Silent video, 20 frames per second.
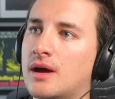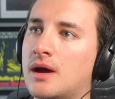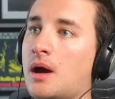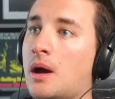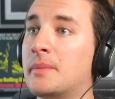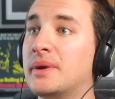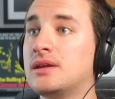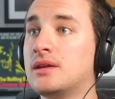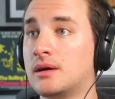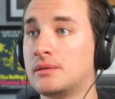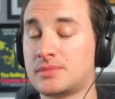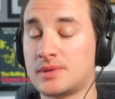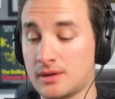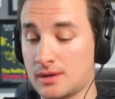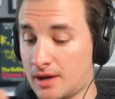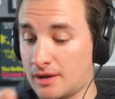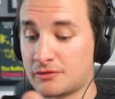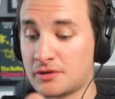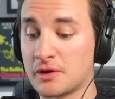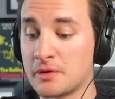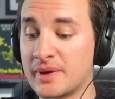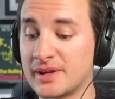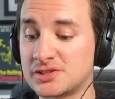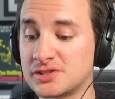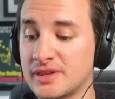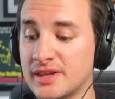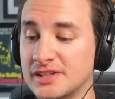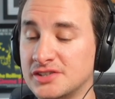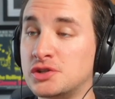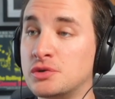I mean, I've got to
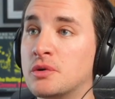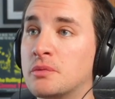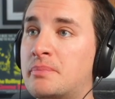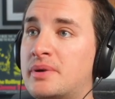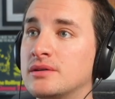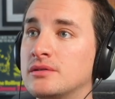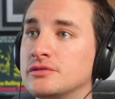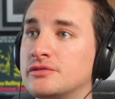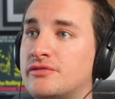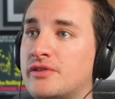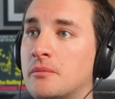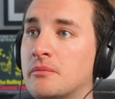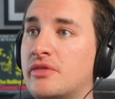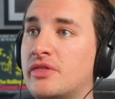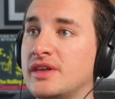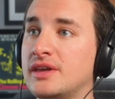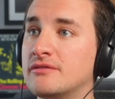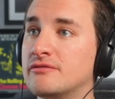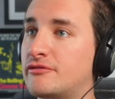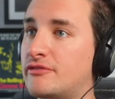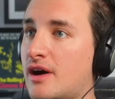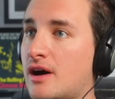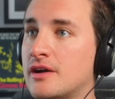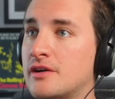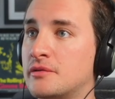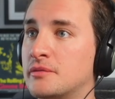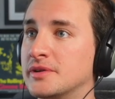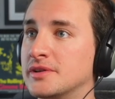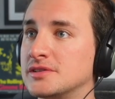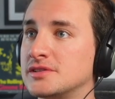mention this. You were billed from the
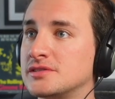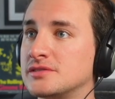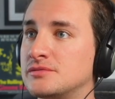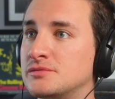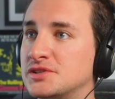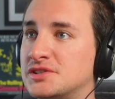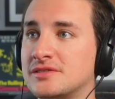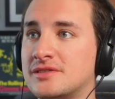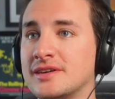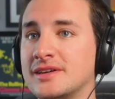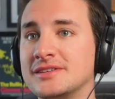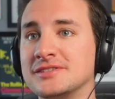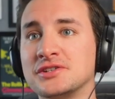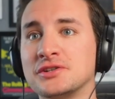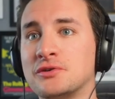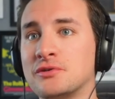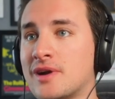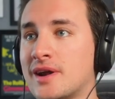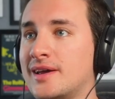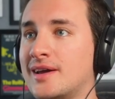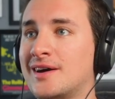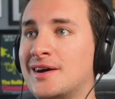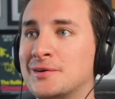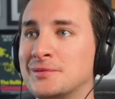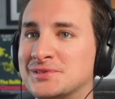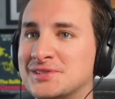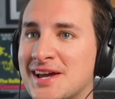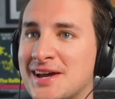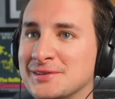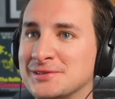environment, which I think is a great
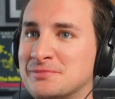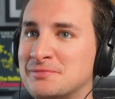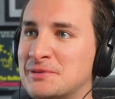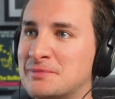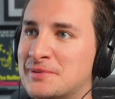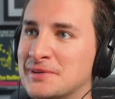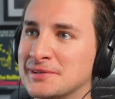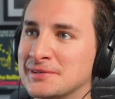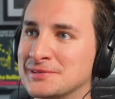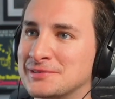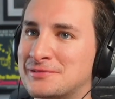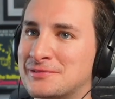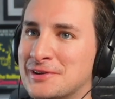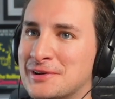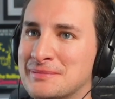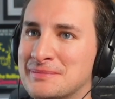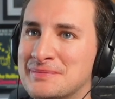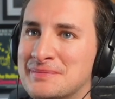hometown to be billed from.